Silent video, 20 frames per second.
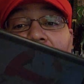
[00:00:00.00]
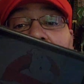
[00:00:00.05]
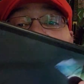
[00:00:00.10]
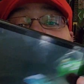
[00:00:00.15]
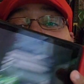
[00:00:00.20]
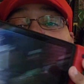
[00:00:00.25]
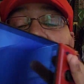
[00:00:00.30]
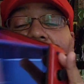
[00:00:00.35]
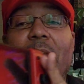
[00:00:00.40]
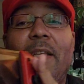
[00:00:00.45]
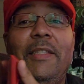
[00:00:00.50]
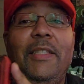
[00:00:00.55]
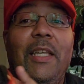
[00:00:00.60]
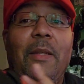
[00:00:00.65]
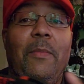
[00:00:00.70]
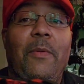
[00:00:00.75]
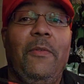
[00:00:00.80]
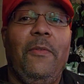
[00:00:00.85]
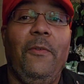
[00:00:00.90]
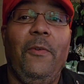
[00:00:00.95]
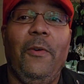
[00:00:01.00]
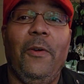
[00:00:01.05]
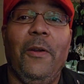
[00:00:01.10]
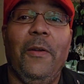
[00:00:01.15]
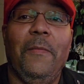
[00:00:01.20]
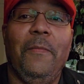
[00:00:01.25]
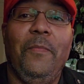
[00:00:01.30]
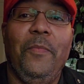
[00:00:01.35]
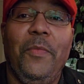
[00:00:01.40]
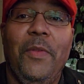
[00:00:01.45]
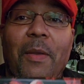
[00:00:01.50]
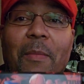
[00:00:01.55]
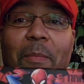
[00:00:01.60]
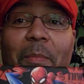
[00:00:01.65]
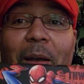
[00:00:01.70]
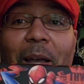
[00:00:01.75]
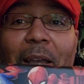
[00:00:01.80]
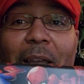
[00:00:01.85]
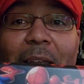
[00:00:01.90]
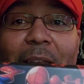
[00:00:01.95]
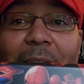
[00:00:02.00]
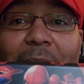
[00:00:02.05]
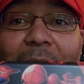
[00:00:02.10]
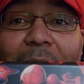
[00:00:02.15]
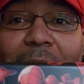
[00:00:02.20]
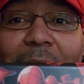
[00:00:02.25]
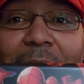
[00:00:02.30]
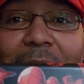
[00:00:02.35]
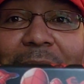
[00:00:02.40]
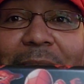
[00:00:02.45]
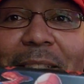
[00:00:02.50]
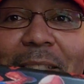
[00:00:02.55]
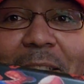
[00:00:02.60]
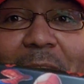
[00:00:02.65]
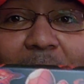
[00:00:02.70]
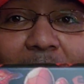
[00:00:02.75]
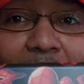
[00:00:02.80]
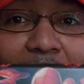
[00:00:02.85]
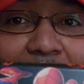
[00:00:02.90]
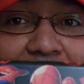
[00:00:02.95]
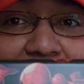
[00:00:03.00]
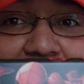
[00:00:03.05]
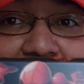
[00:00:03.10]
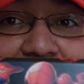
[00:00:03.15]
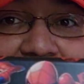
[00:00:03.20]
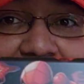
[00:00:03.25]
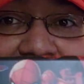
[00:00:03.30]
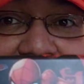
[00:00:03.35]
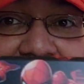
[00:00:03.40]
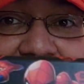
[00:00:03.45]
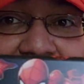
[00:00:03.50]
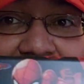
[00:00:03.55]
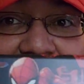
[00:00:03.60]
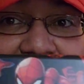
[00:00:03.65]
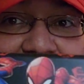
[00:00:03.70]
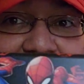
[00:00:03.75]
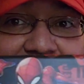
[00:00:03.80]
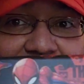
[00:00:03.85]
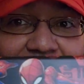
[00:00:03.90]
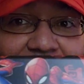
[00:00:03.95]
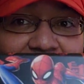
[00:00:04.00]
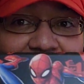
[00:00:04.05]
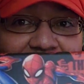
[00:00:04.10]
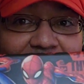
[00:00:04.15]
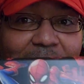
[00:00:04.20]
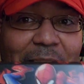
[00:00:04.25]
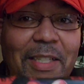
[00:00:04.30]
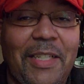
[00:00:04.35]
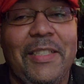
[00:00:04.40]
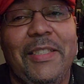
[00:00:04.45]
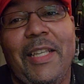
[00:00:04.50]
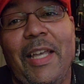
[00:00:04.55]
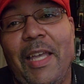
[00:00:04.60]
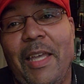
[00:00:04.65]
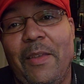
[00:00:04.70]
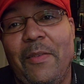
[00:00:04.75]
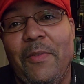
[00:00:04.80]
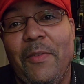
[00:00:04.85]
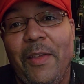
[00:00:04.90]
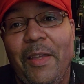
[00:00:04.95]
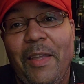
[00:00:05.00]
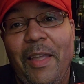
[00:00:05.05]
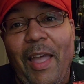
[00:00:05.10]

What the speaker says: Now, like I said before, mine is the Spider-Man now edition because I've